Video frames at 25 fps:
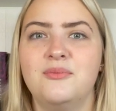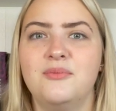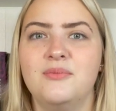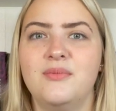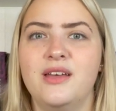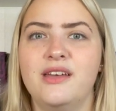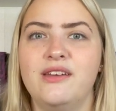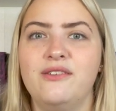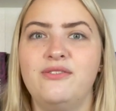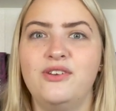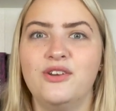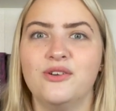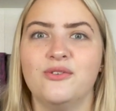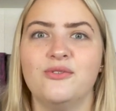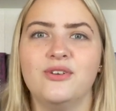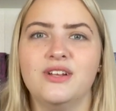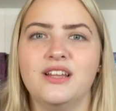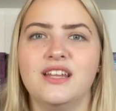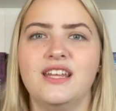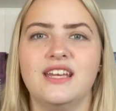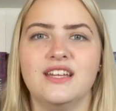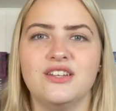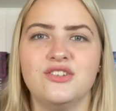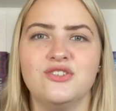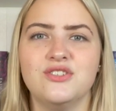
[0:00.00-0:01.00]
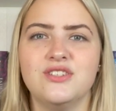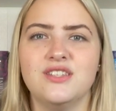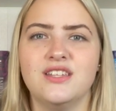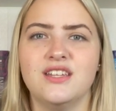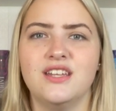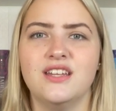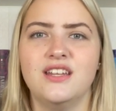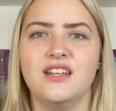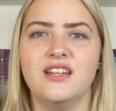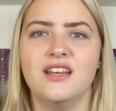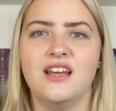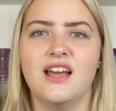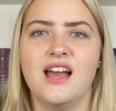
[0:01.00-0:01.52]
if you're really
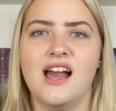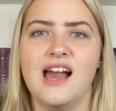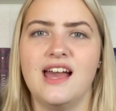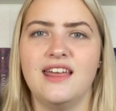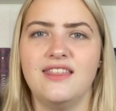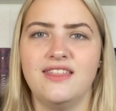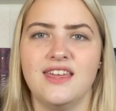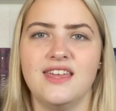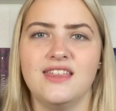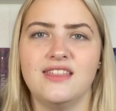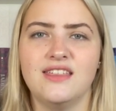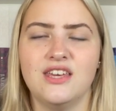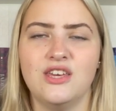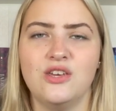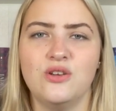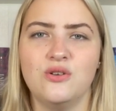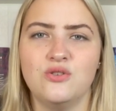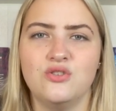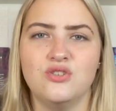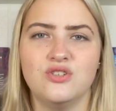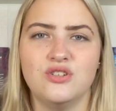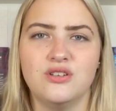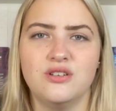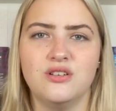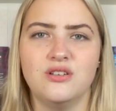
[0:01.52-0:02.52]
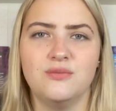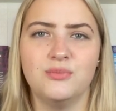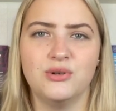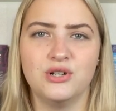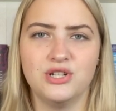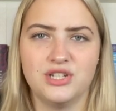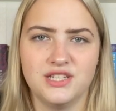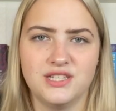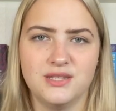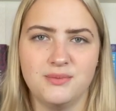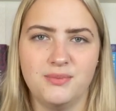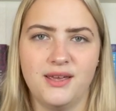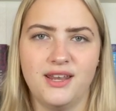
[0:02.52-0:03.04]
interested, I think that you should
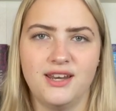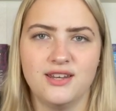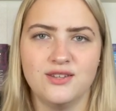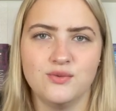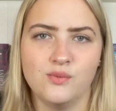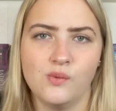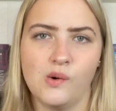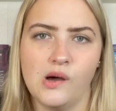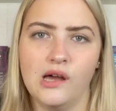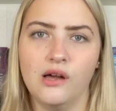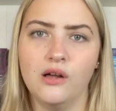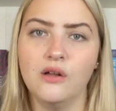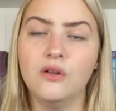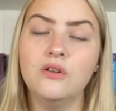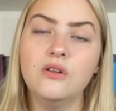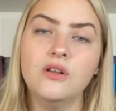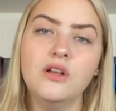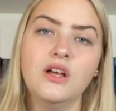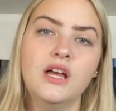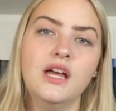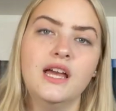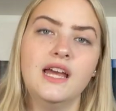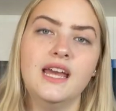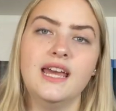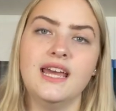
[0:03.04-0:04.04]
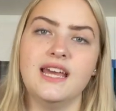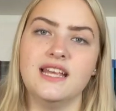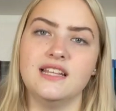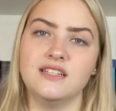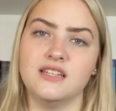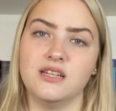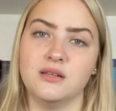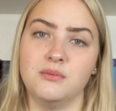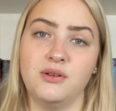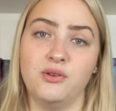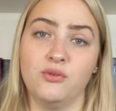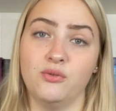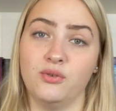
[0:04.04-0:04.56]
participate as well. It's
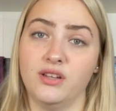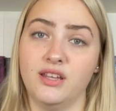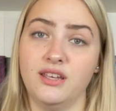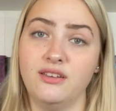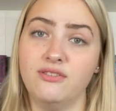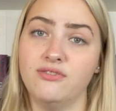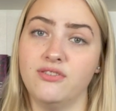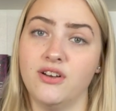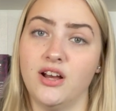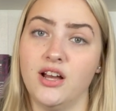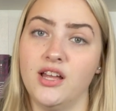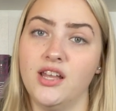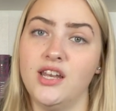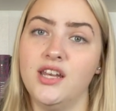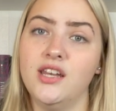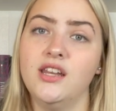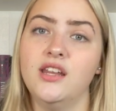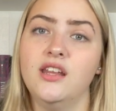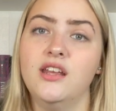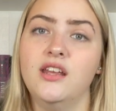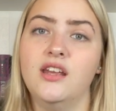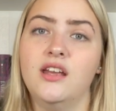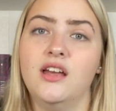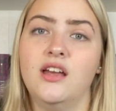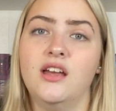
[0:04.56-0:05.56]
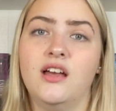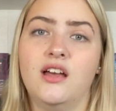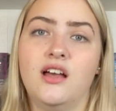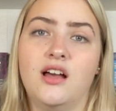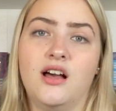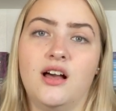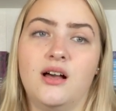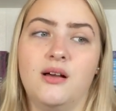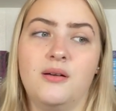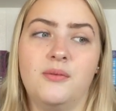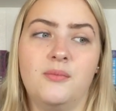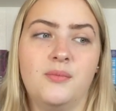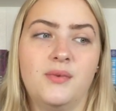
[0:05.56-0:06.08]
gonna be really fun.
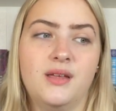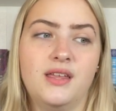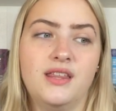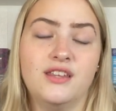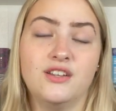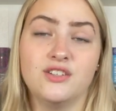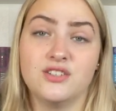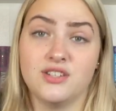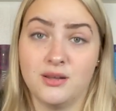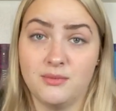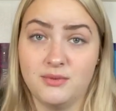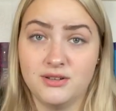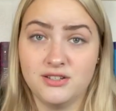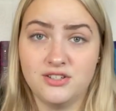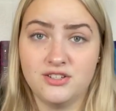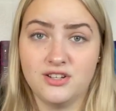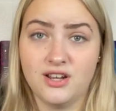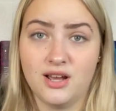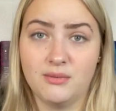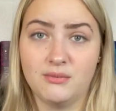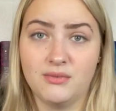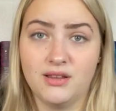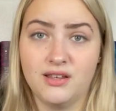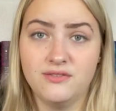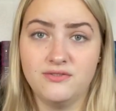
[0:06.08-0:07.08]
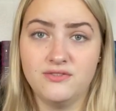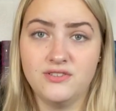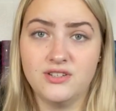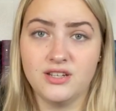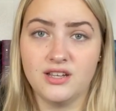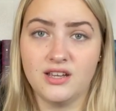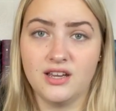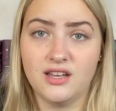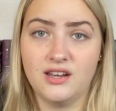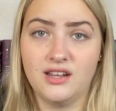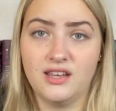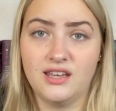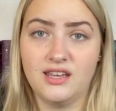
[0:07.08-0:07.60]
There's not much time left to
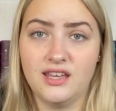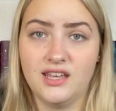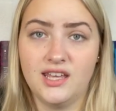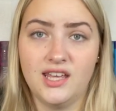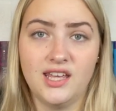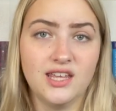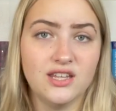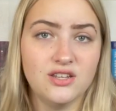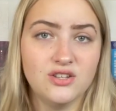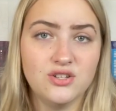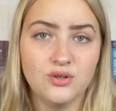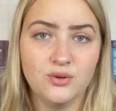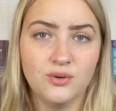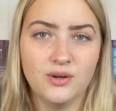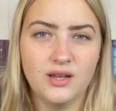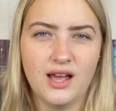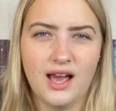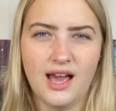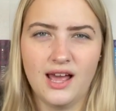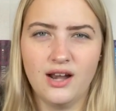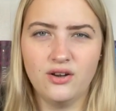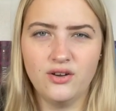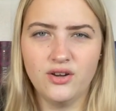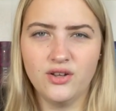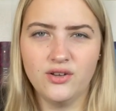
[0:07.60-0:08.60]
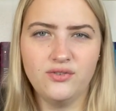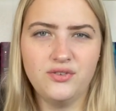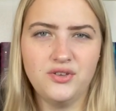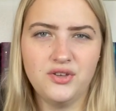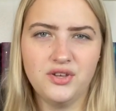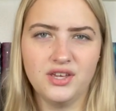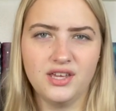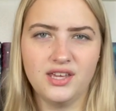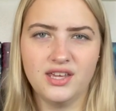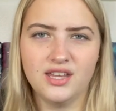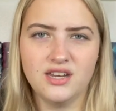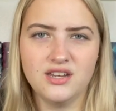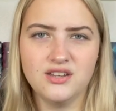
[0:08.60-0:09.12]
kind of get into it. I don't know if you
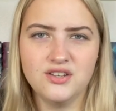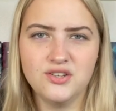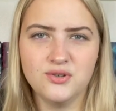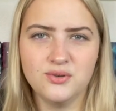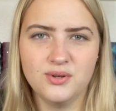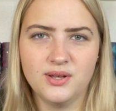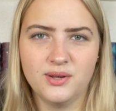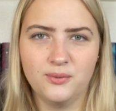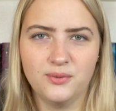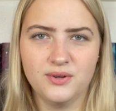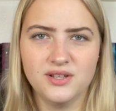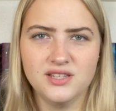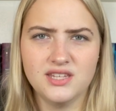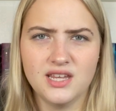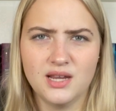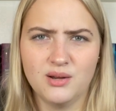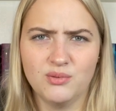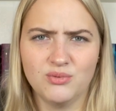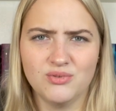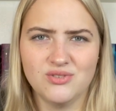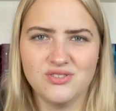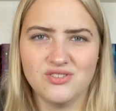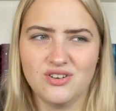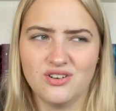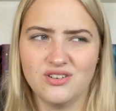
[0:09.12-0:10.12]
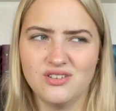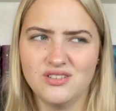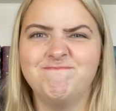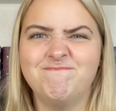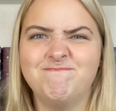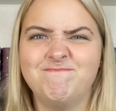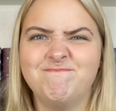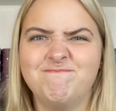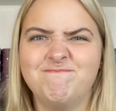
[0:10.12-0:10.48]
can get into it once April starts.